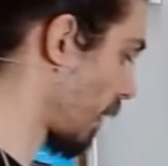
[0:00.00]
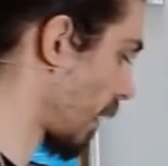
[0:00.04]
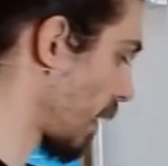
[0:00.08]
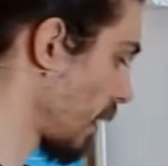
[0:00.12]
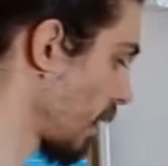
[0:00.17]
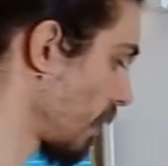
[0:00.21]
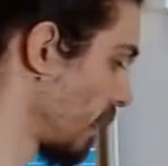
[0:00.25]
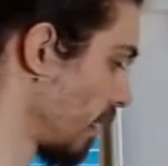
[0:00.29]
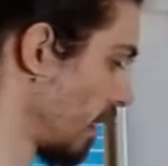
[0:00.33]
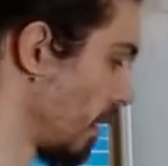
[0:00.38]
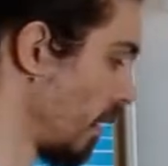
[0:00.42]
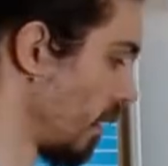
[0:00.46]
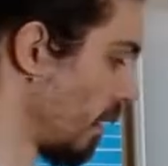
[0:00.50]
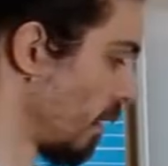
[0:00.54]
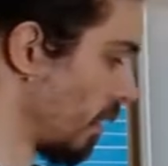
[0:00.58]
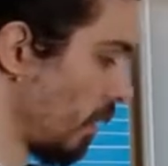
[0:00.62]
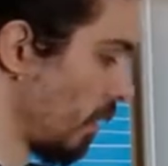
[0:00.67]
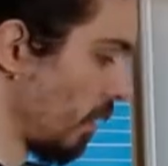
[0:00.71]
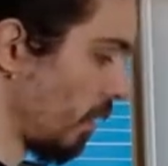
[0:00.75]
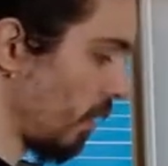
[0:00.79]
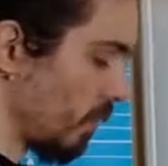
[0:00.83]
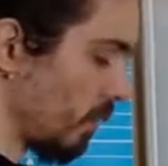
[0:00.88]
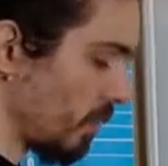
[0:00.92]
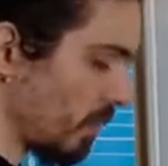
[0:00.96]
You
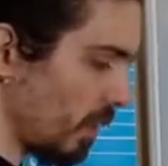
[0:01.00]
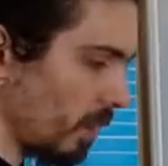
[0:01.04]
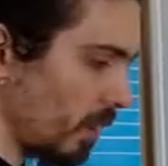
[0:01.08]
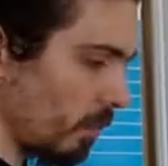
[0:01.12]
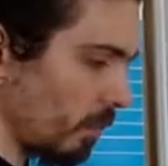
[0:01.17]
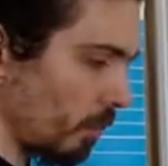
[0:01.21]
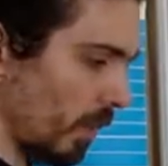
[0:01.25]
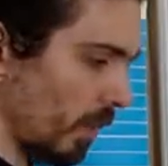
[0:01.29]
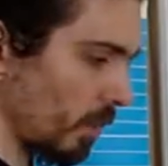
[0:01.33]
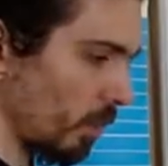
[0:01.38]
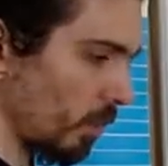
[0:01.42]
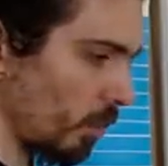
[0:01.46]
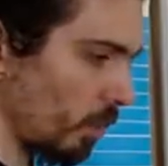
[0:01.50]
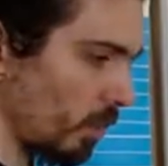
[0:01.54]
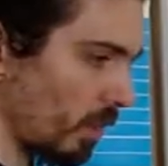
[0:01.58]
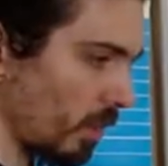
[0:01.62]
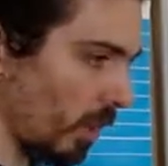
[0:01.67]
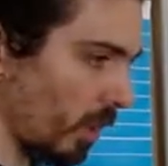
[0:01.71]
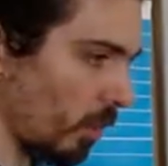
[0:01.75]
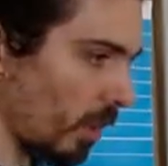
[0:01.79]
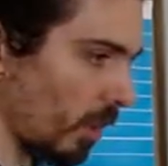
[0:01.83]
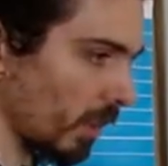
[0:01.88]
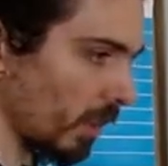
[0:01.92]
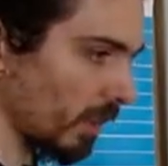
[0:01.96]
see, when you do the
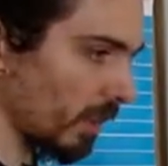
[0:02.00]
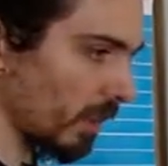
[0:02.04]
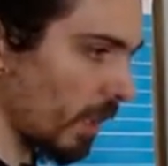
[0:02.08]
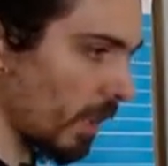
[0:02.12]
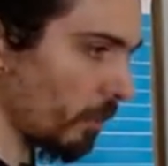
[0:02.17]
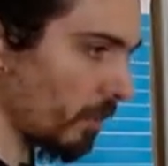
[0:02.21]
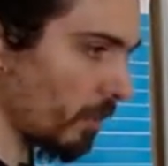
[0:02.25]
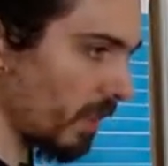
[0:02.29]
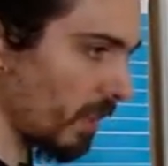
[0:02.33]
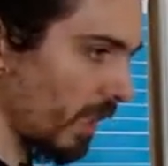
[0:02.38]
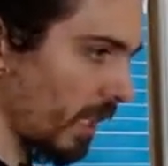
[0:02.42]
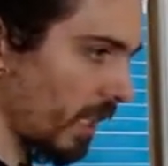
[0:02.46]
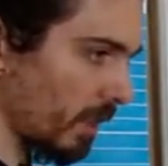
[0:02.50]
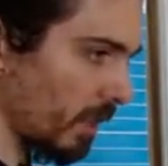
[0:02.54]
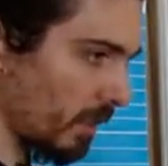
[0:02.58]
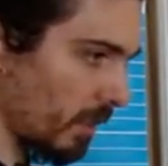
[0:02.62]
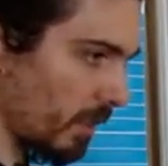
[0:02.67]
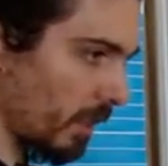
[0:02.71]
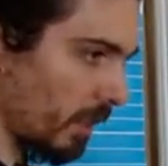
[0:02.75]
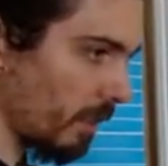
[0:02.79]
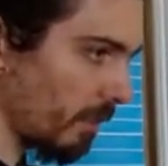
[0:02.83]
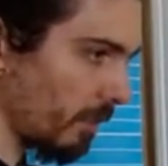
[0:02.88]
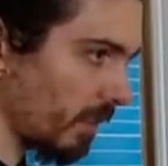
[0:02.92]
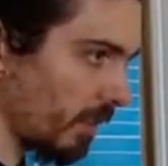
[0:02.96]
cross terms, it gets a,
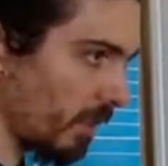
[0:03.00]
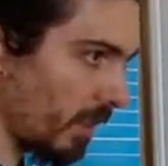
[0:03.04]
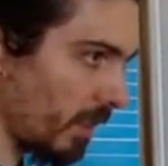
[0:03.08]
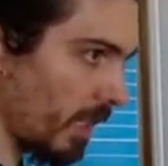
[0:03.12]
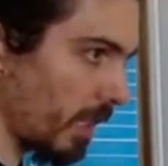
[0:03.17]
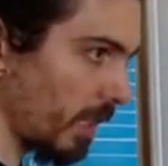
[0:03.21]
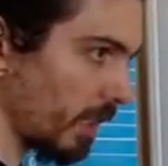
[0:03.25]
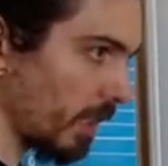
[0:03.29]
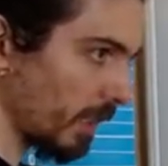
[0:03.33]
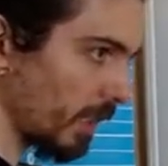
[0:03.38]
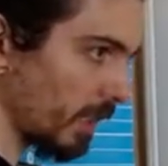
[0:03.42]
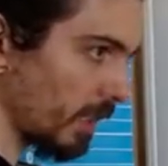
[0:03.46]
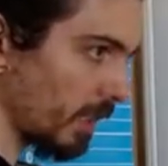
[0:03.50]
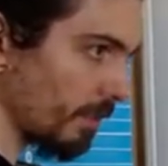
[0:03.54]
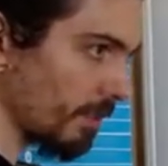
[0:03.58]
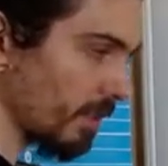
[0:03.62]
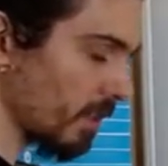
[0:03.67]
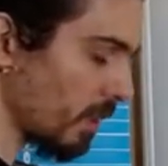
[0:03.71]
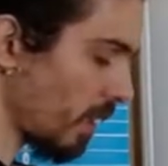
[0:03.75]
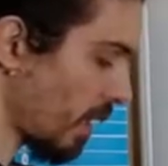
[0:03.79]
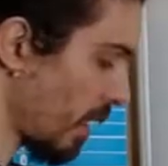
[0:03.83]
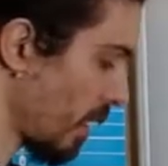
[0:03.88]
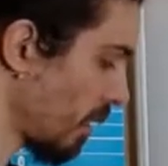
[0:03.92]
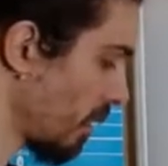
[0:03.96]
a negative
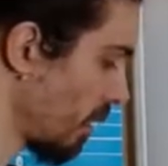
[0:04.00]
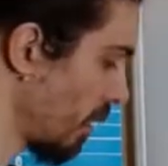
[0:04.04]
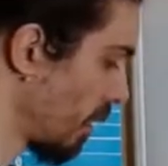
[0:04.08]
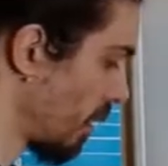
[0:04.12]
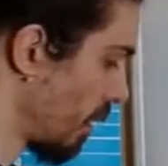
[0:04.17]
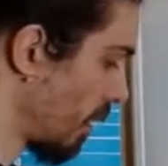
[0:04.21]
sign.